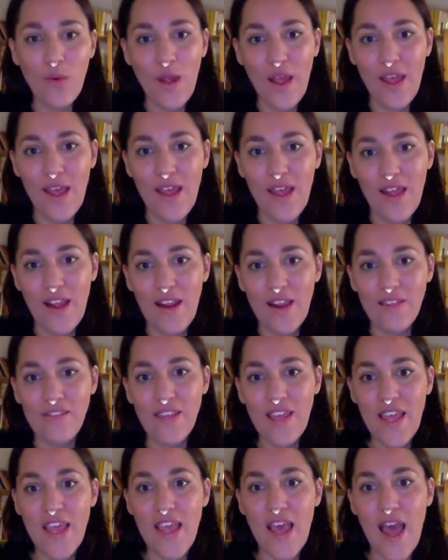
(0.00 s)
let's
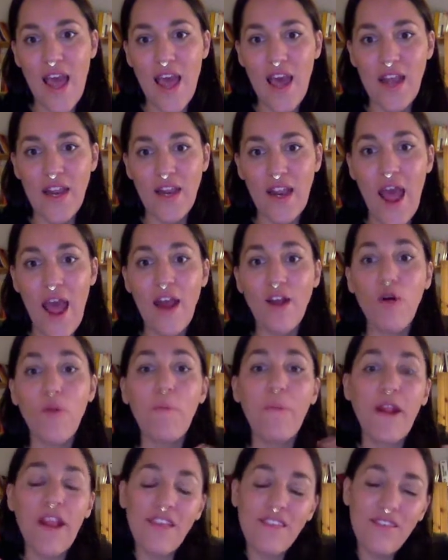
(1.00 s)
say an
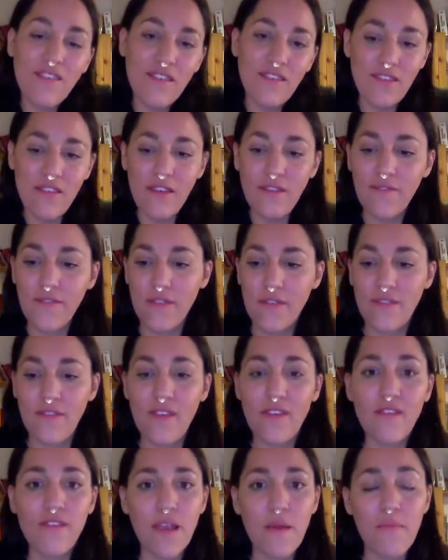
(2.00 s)
oppressive
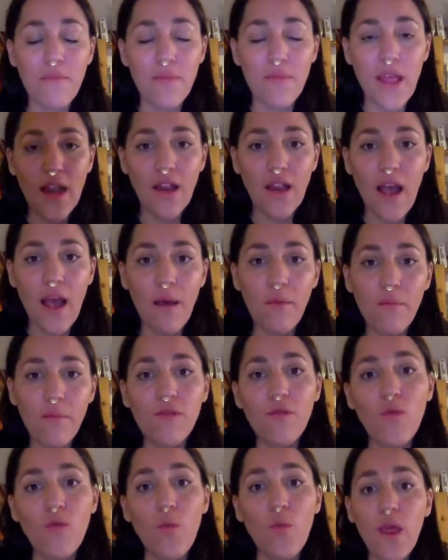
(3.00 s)
system that comes
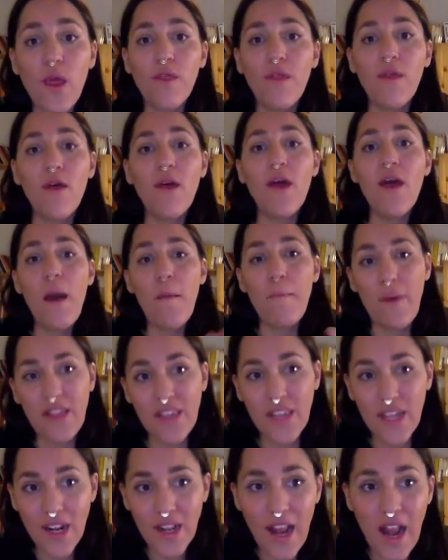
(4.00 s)
with
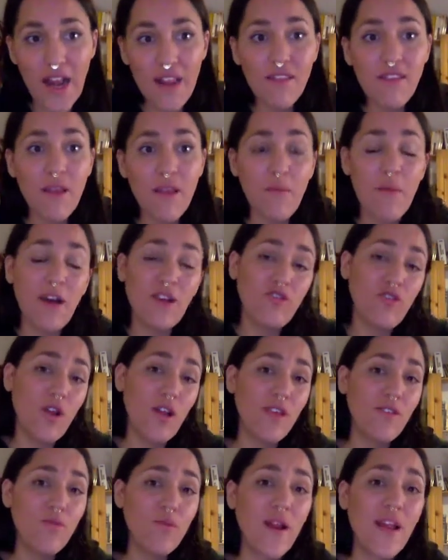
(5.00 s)
paternalism. Actually, it's
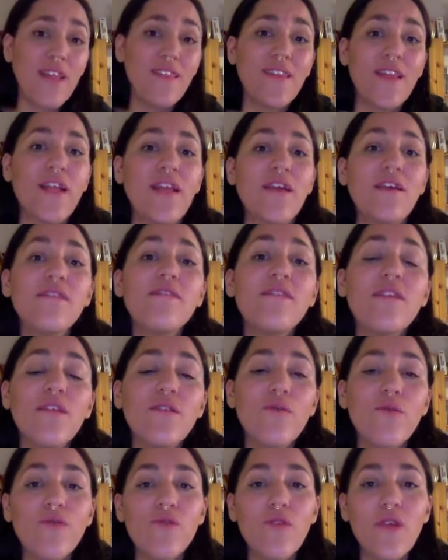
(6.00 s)
really interesting to
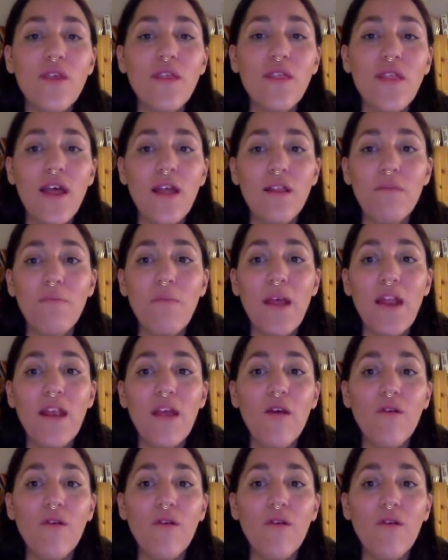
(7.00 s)
see that many of the